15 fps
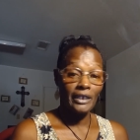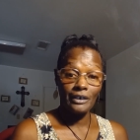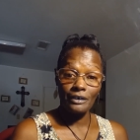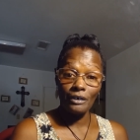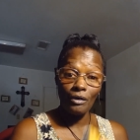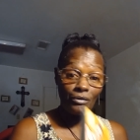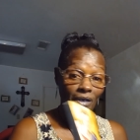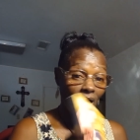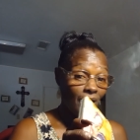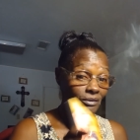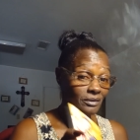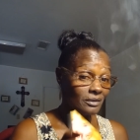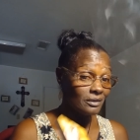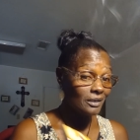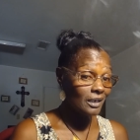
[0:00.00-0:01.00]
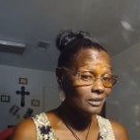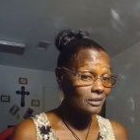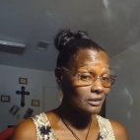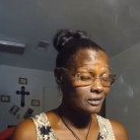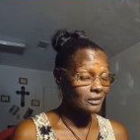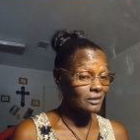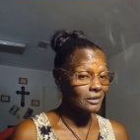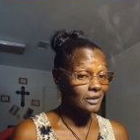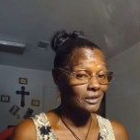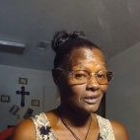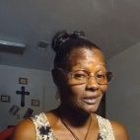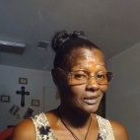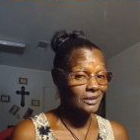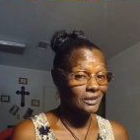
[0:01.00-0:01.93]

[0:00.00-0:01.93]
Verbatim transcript: And it don't cost nothing to send a